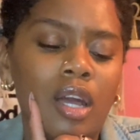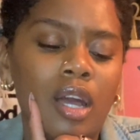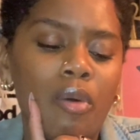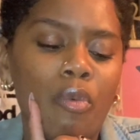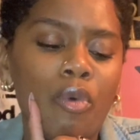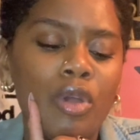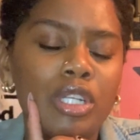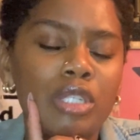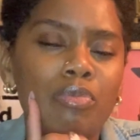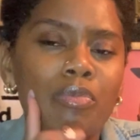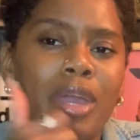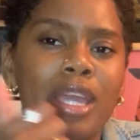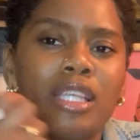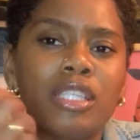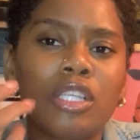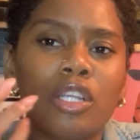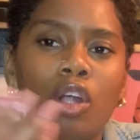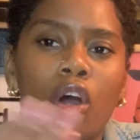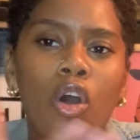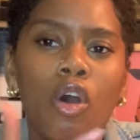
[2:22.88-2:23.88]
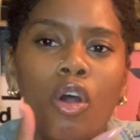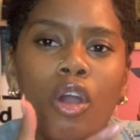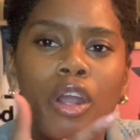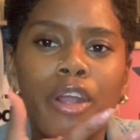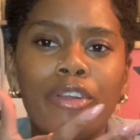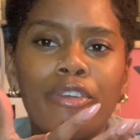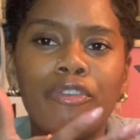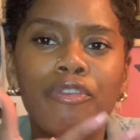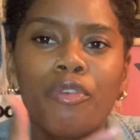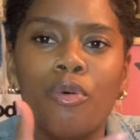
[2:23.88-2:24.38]
which makes it
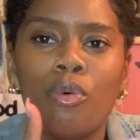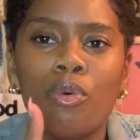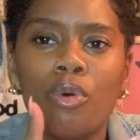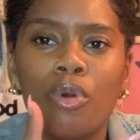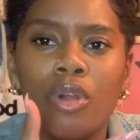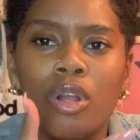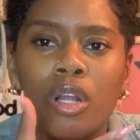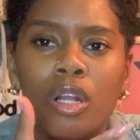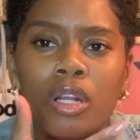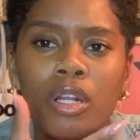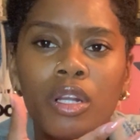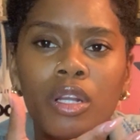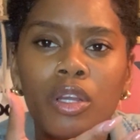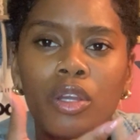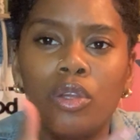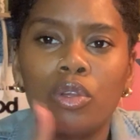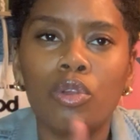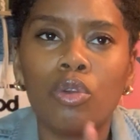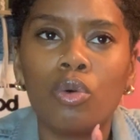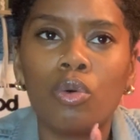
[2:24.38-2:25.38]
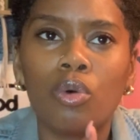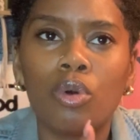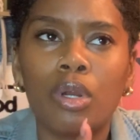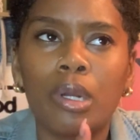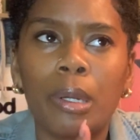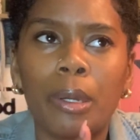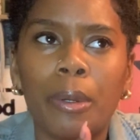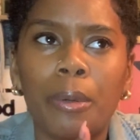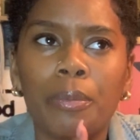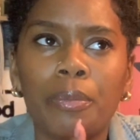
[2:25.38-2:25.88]
hard for
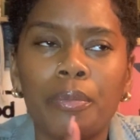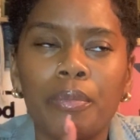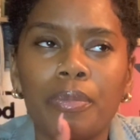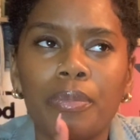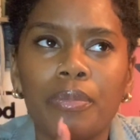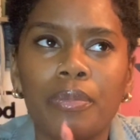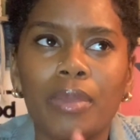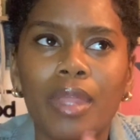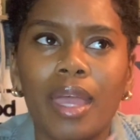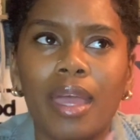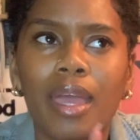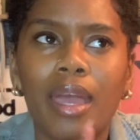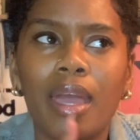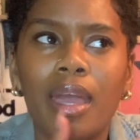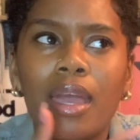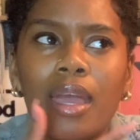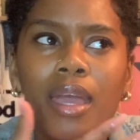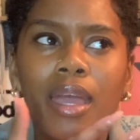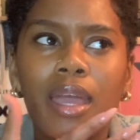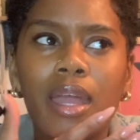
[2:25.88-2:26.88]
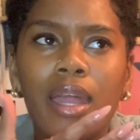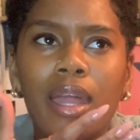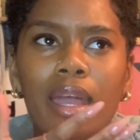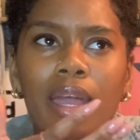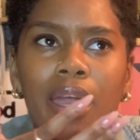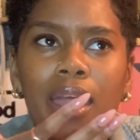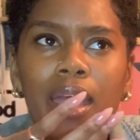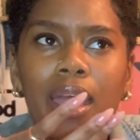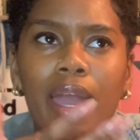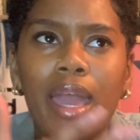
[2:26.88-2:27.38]
your
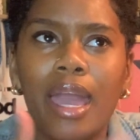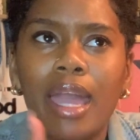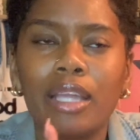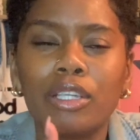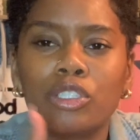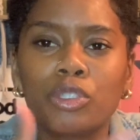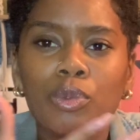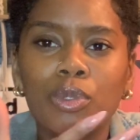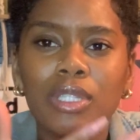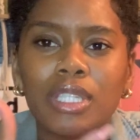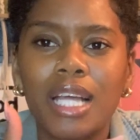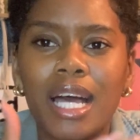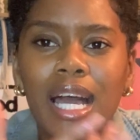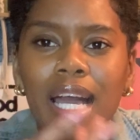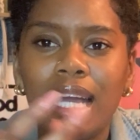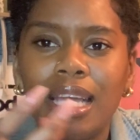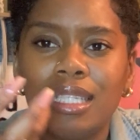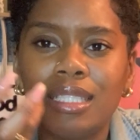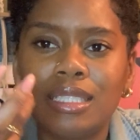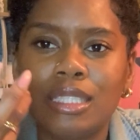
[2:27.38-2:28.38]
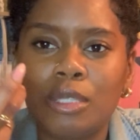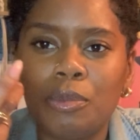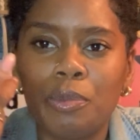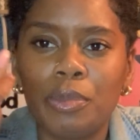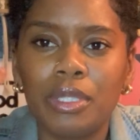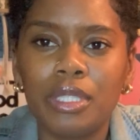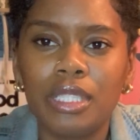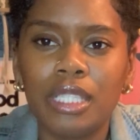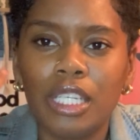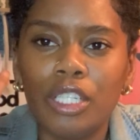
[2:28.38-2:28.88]
actualized
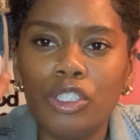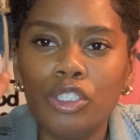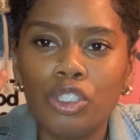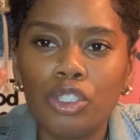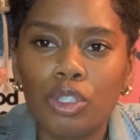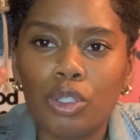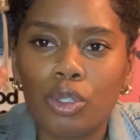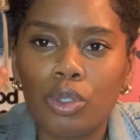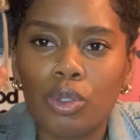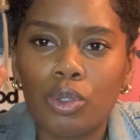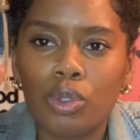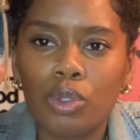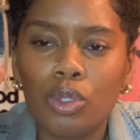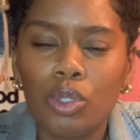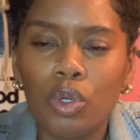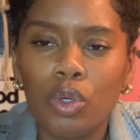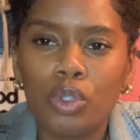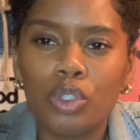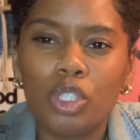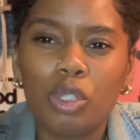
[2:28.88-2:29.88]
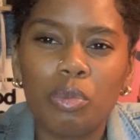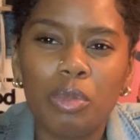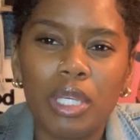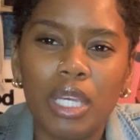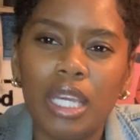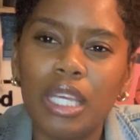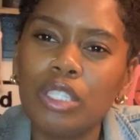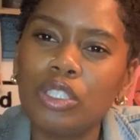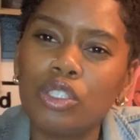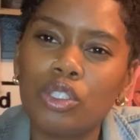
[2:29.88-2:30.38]
potential to
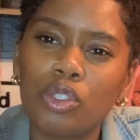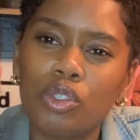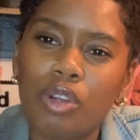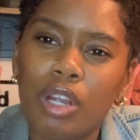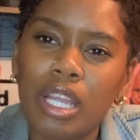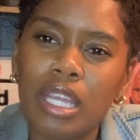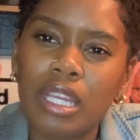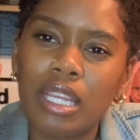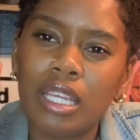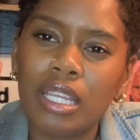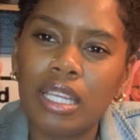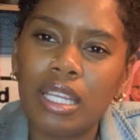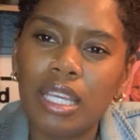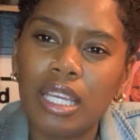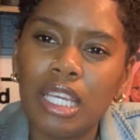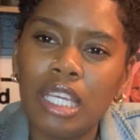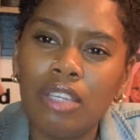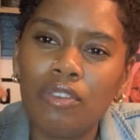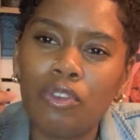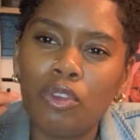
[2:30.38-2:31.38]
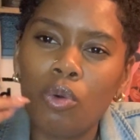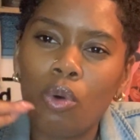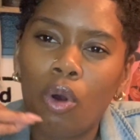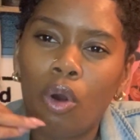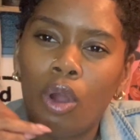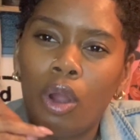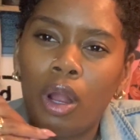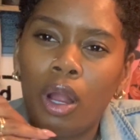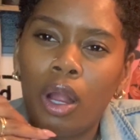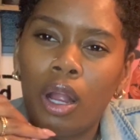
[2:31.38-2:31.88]
be integrated if you
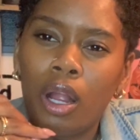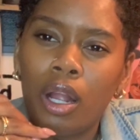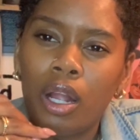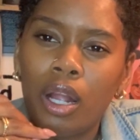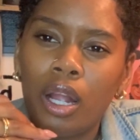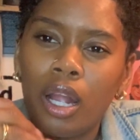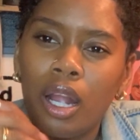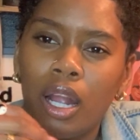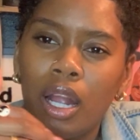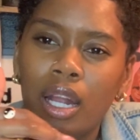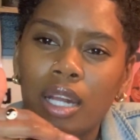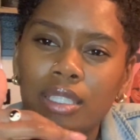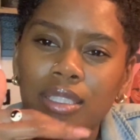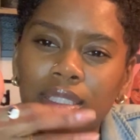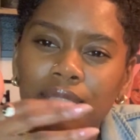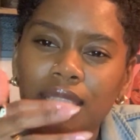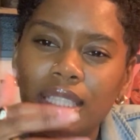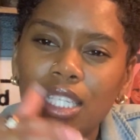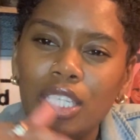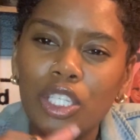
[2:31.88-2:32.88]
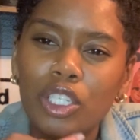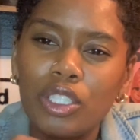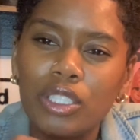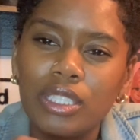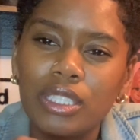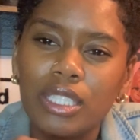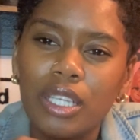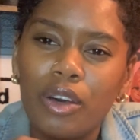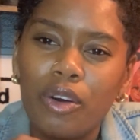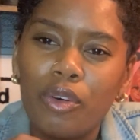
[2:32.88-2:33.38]
are seeing
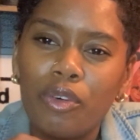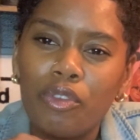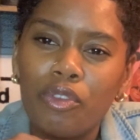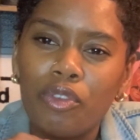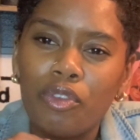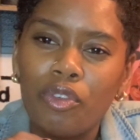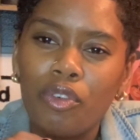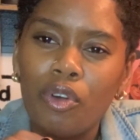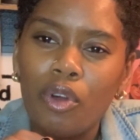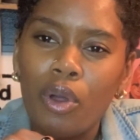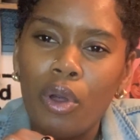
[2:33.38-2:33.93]
yourself